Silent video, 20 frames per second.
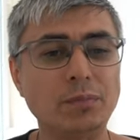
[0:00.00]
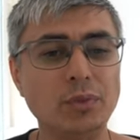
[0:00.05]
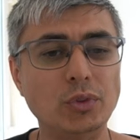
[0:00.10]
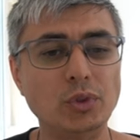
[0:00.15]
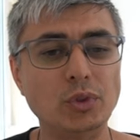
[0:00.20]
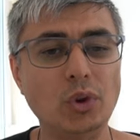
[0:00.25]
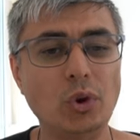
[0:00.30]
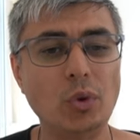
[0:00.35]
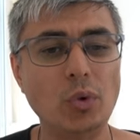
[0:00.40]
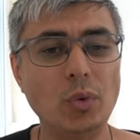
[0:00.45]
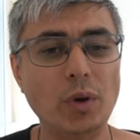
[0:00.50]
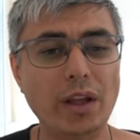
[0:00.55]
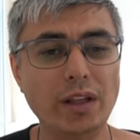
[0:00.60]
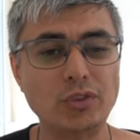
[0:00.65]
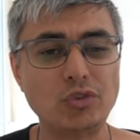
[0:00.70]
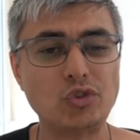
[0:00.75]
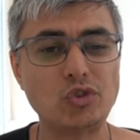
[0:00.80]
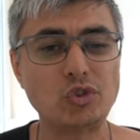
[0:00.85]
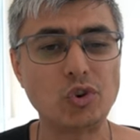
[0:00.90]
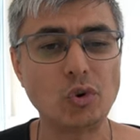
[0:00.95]
know
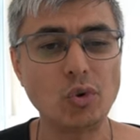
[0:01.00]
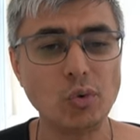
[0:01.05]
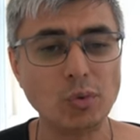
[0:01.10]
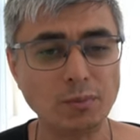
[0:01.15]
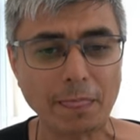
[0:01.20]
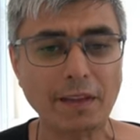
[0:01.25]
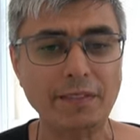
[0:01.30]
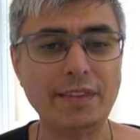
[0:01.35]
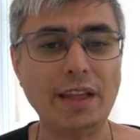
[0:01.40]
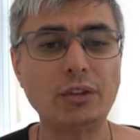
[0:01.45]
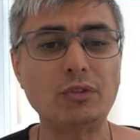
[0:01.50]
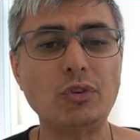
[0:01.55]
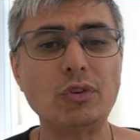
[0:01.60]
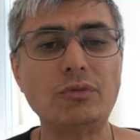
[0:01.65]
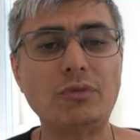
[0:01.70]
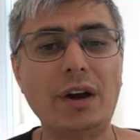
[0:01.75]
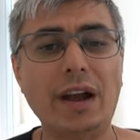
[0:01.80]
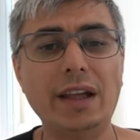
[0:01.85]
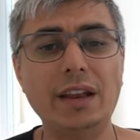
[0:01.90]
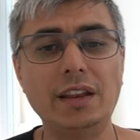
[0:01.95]
and show that your
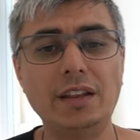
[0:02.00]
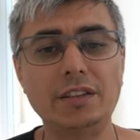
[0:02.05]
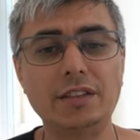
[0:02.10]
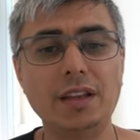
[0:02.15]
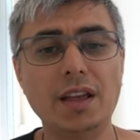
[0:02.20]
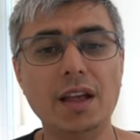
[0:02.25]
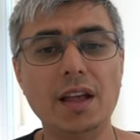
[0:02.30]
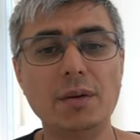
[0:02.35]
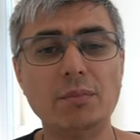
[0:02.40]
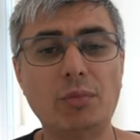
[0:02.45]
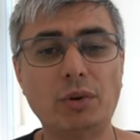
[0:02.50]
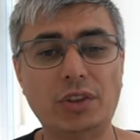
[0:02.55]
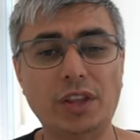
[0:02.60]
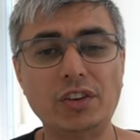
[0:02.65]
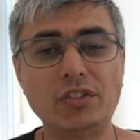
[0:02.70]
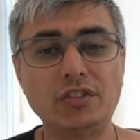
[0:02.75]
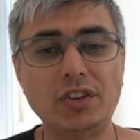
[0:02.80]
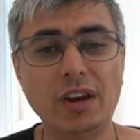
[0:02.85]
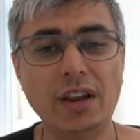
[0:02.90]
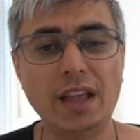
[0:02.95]
file is
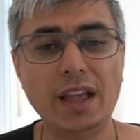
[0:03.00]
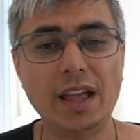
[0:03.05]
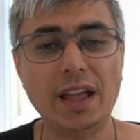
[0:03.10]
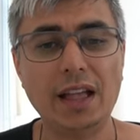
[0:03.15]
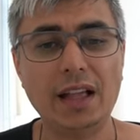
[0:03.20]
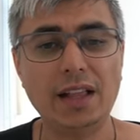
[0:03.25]
potentially